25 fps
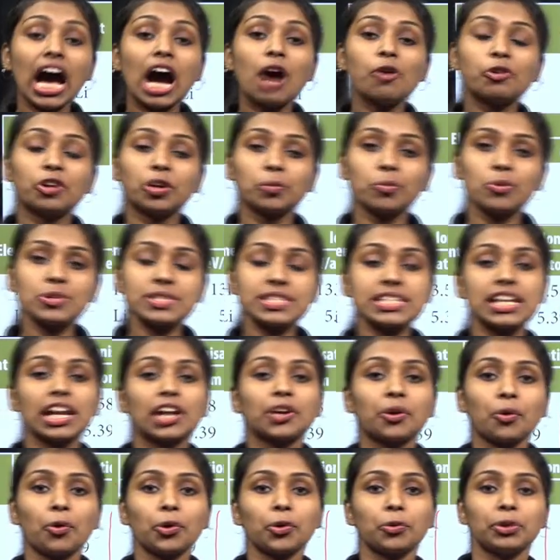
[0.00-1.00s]
outermost
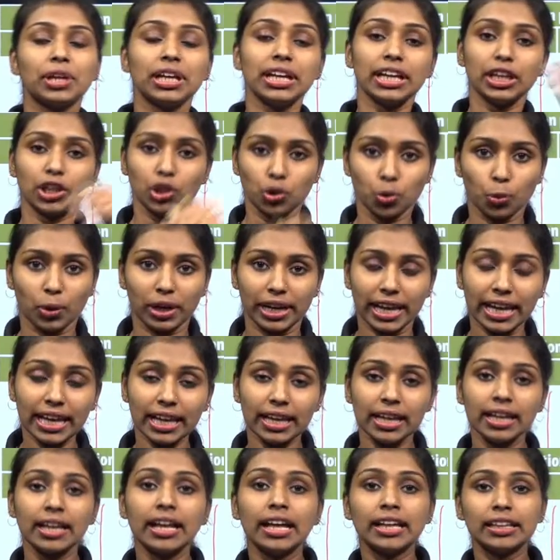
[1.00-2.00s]
electron to the nuclei.